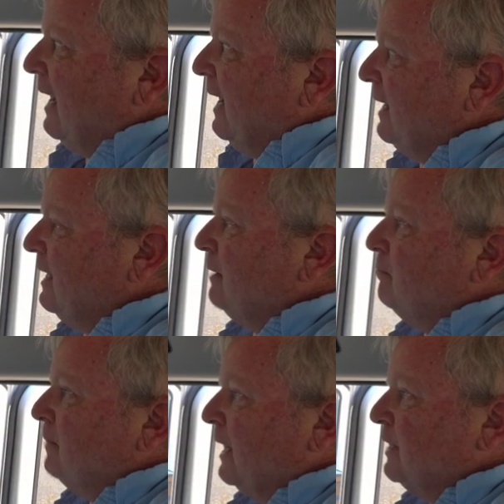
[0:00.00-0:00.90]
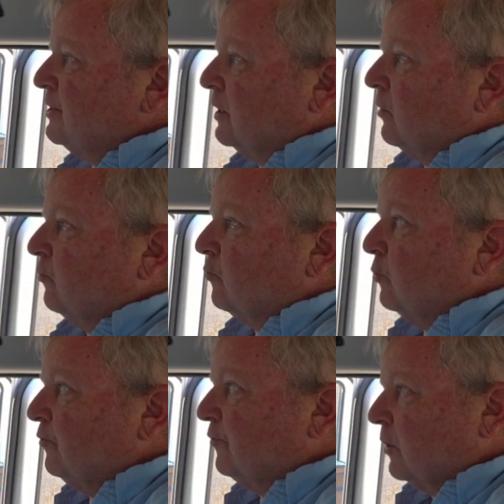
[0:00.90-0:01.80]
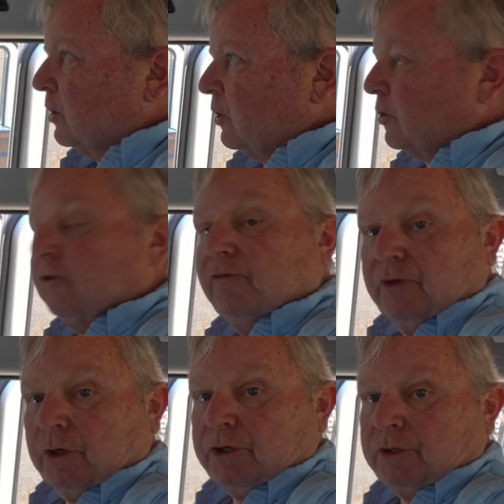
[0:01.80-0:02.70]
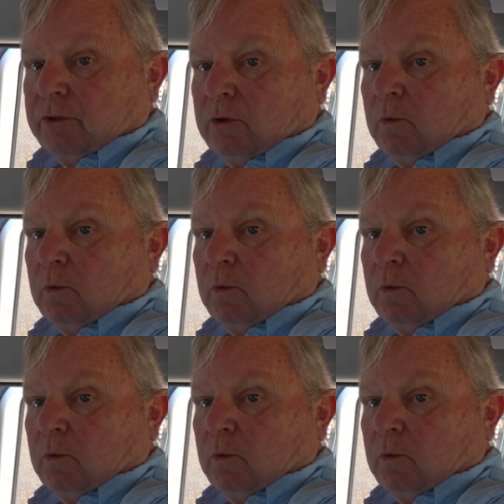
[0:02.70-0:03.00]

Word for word: any major roof conversion